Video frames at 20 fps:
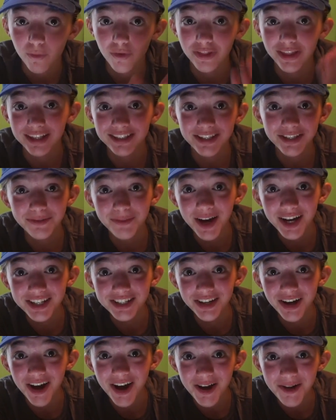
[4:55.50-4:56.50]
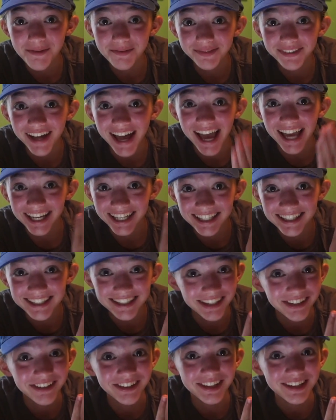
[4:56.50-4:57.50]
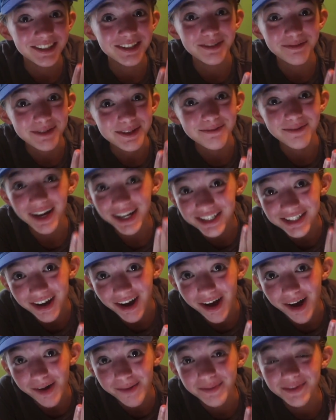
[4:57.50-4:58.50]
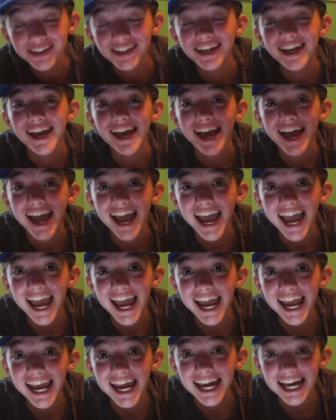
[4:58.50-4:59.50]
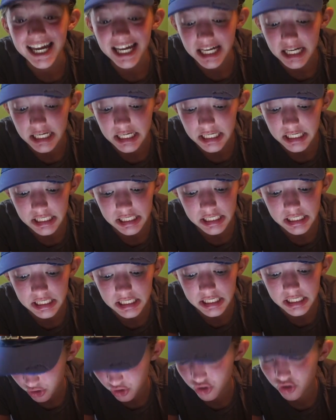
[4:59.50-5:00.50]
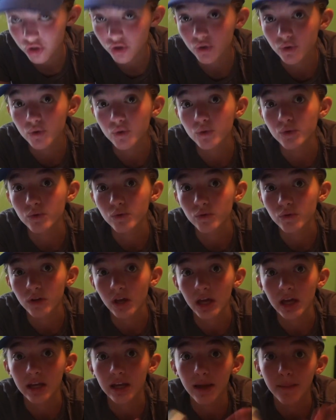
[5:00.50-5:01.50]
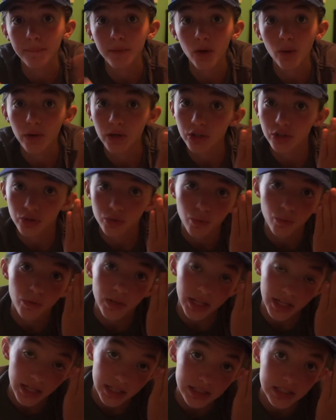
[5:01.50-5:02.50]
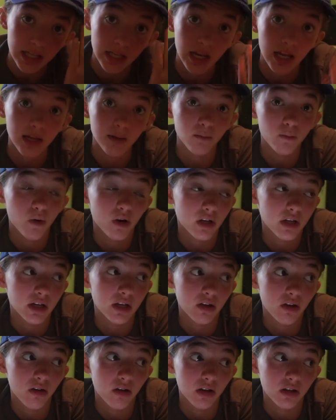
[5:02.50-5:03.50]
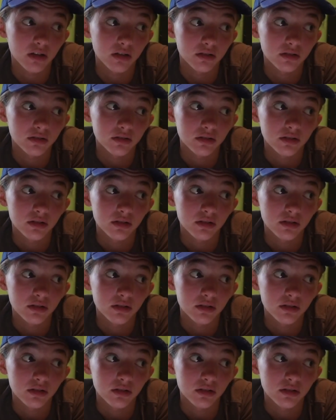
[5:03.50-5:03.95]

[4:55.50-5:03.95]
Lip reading: Well, this is my job. I consider this to be my job. And and I'm going to school. Like I said, I am working on